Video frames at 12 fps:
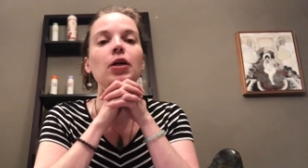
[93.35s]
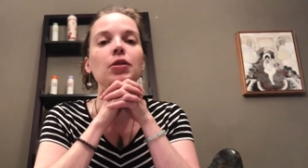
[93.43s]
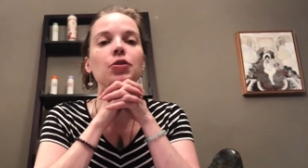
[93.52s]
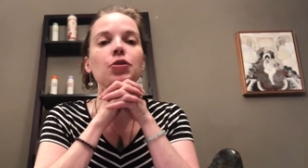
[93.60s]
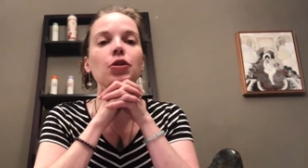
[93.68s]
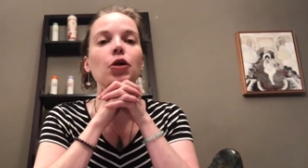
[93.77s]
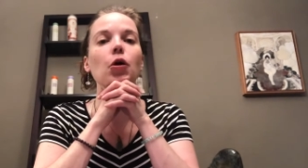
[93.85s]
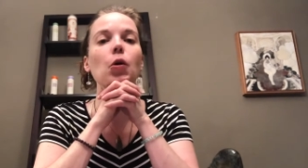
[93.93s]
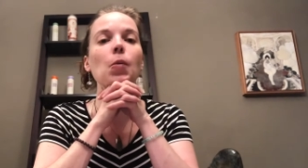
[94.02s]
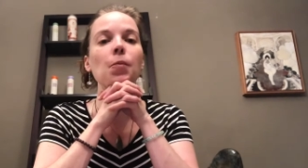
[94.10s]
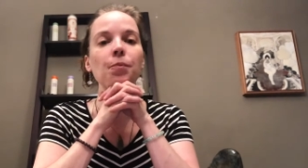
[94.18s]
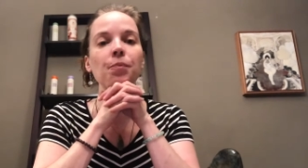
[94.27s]

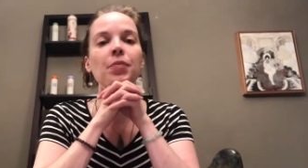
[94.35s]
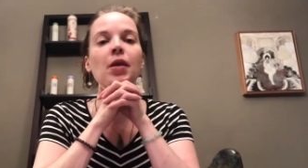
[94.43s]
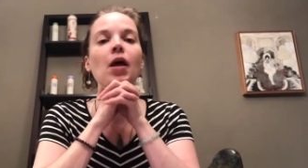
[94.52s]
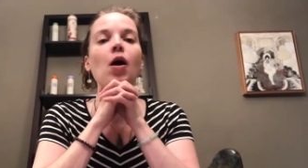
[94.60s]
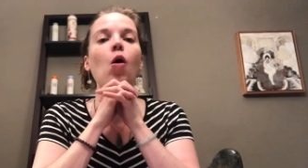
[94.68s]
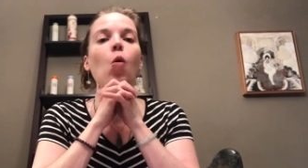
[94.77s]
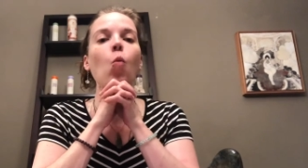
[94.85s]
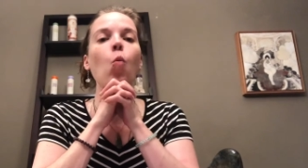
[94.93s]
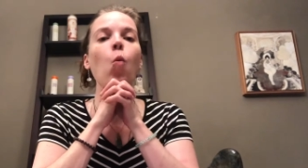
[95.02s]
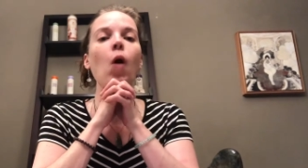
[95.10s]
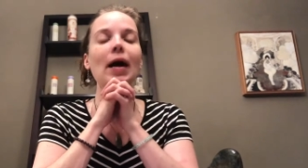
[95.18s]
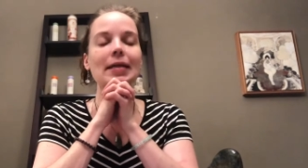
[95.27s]
So
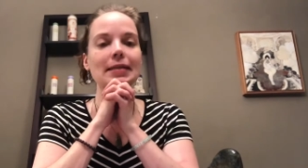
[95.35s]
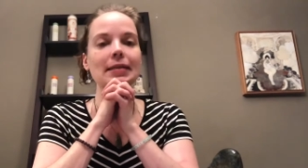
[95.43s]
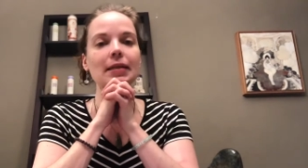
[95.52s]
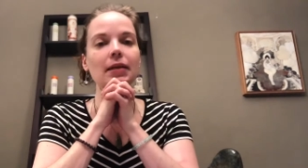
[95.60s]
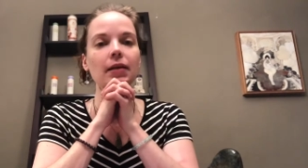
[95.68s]
what